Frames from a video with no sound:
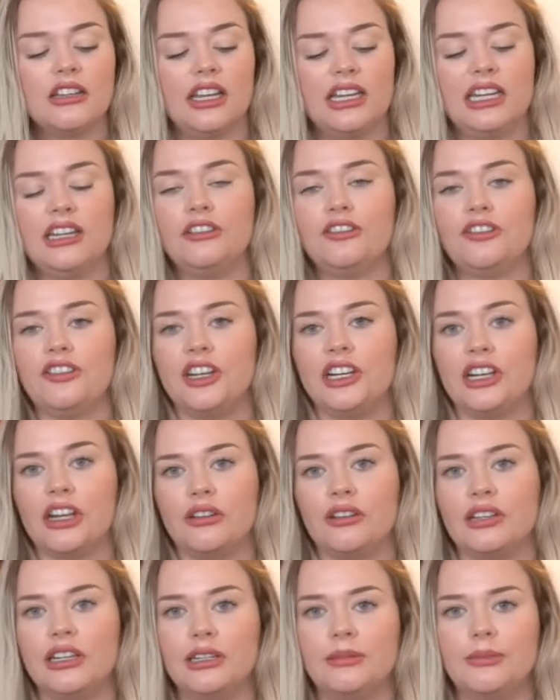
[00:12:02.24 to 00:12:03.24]
I did freak
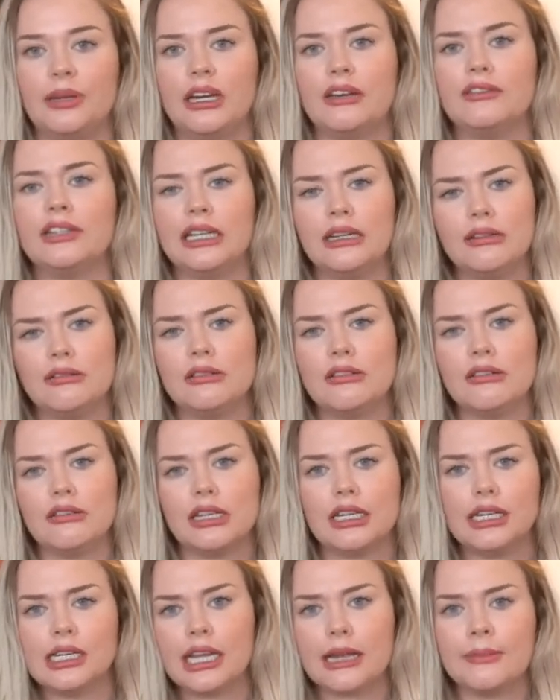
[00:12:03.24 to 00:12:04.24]
out a little bit. I was like, oh no,
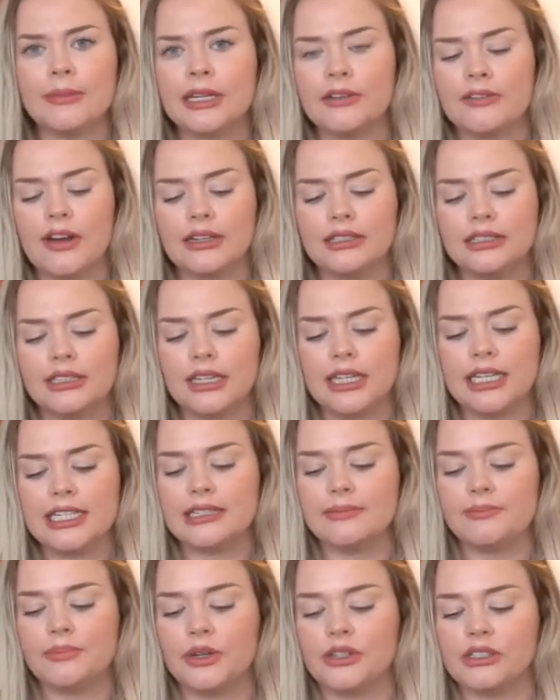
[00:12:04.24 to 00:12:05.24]
did it give me the wrong
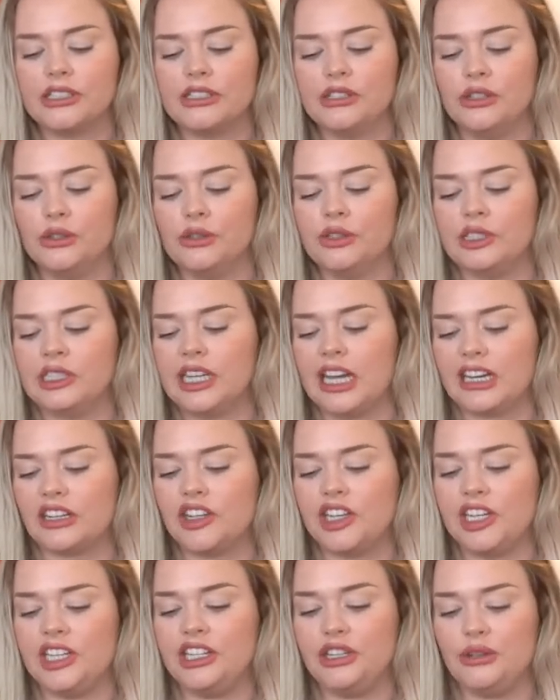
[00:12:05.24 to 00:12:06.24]
size? But no, it's
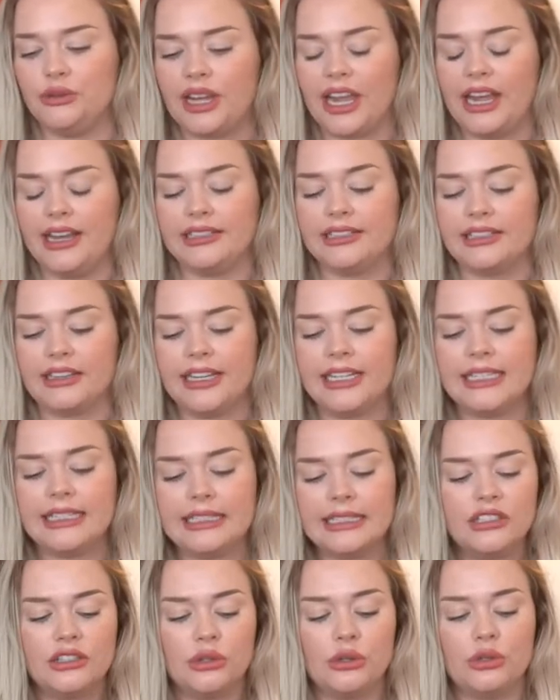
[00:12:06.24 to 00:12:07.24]
actually a UK size.
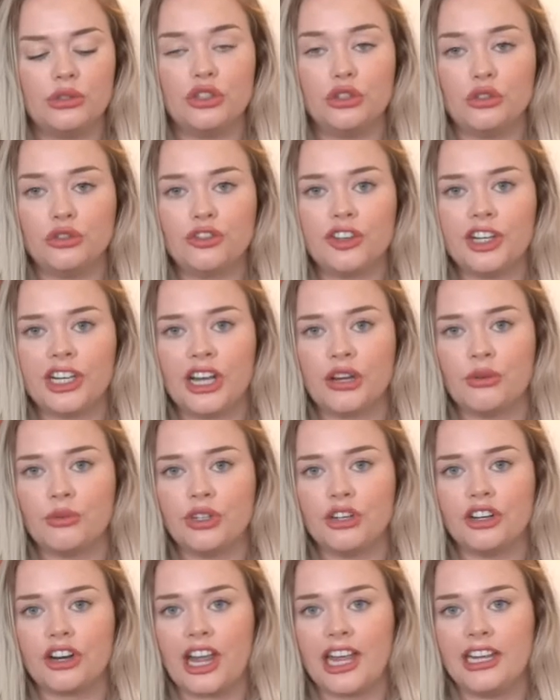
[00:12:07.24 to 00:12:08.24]
So don't freak out
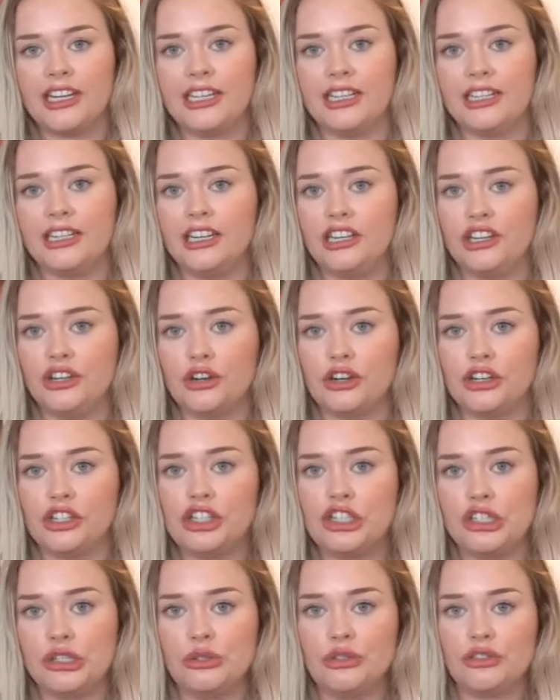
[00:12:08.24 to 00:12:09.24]
when you're getting your
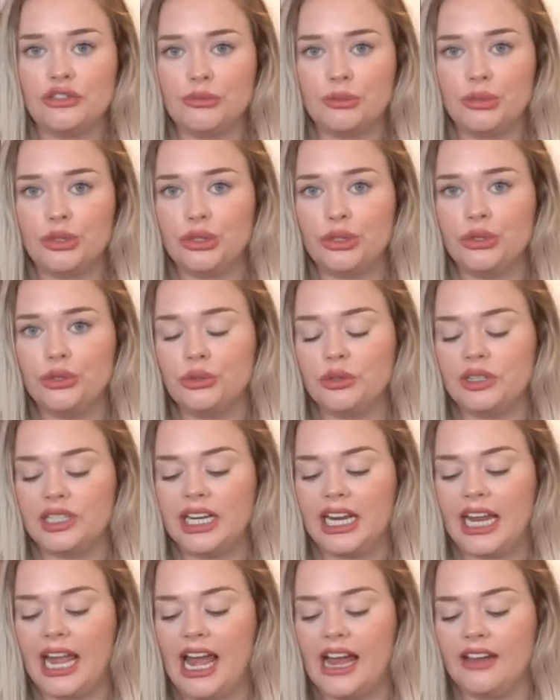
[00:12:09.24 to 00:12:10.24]
shoes from Boohoo and
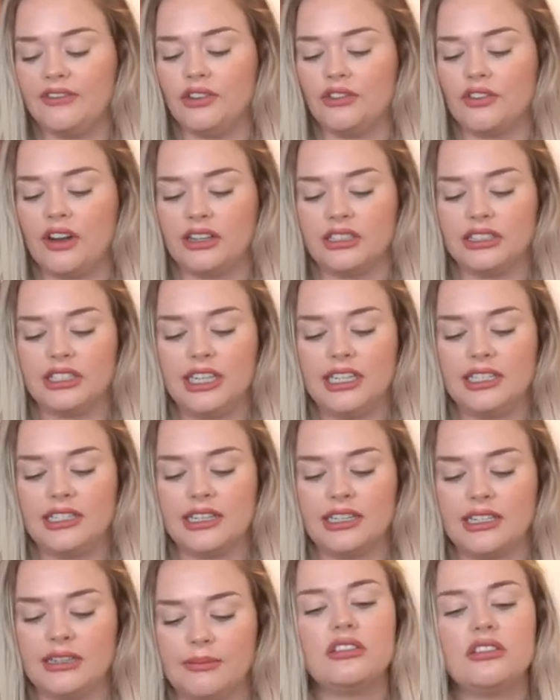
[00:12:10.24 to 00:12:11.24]
they have the wrong size
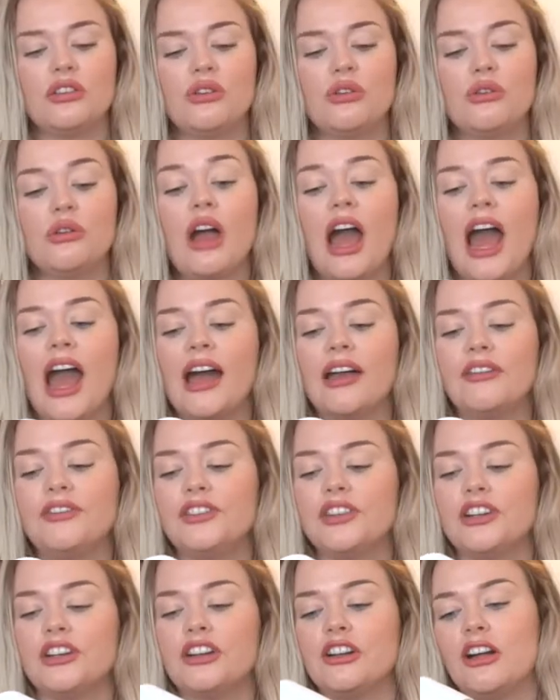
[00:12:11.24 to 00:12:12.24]
in them. So
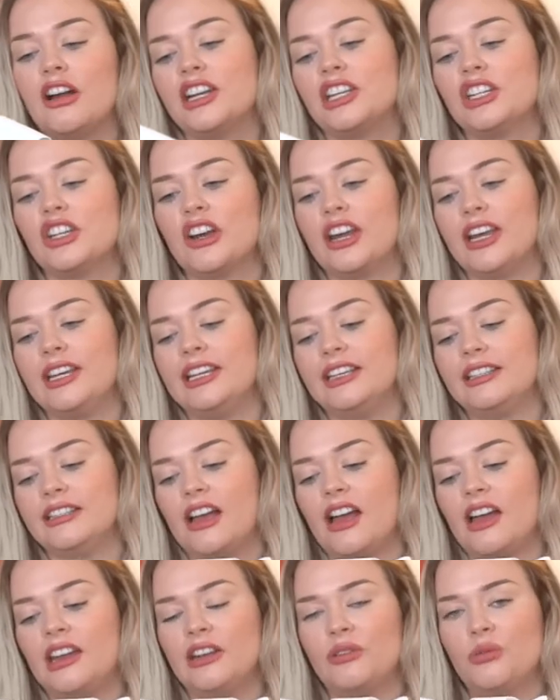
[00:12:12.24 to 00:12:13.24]
after I tried these
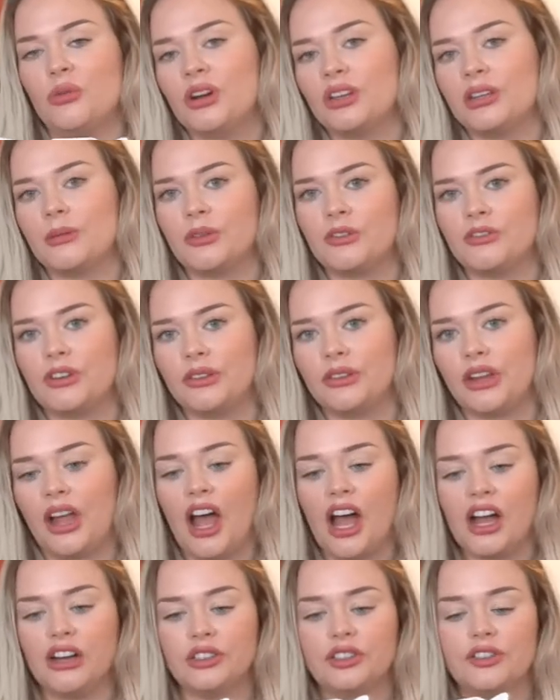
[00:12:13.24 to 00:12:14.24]
on and wore them around the
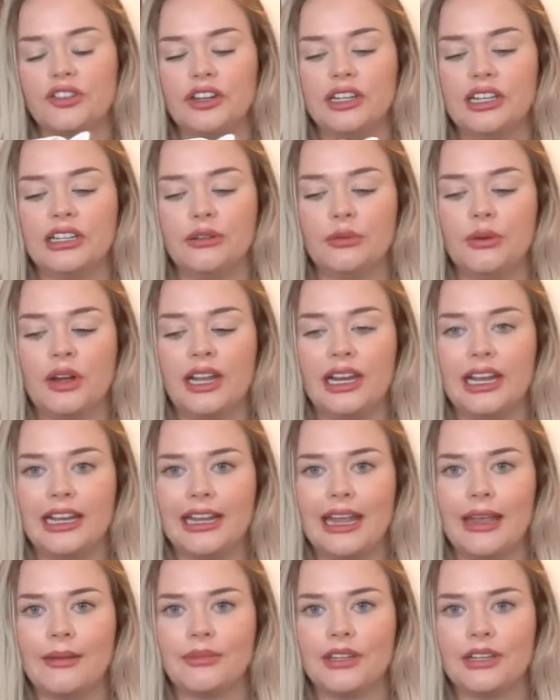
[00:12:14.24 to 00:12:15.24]
house for a little while, I
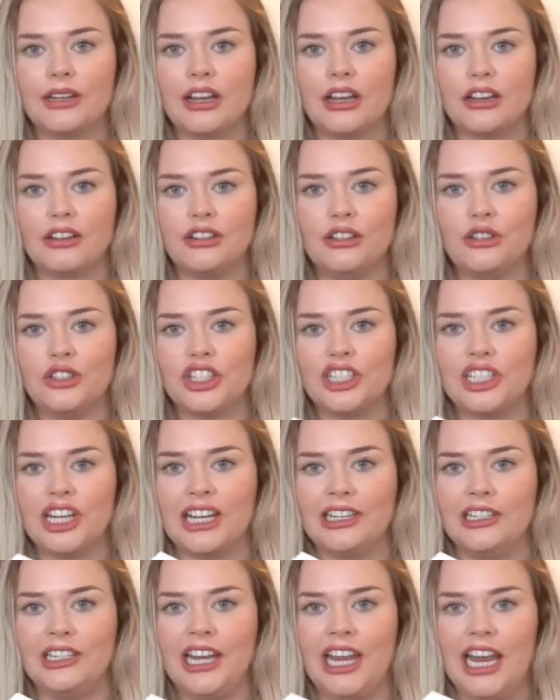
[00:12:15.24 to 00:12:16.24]
came to the conclusion
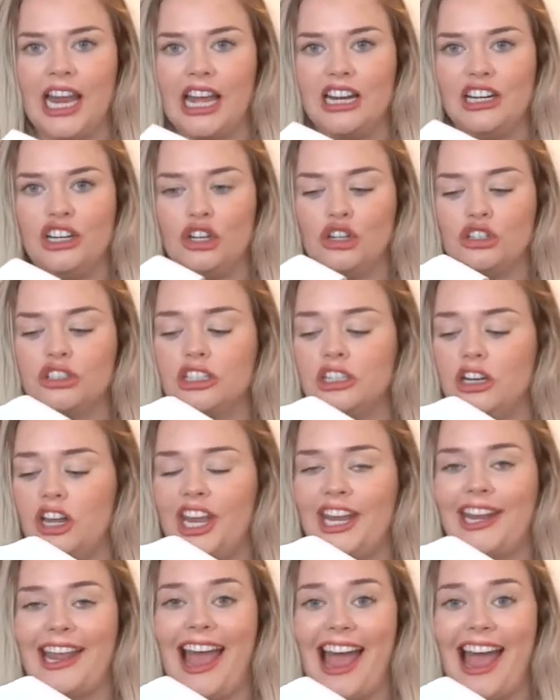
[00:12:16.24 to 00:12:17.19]
that they look like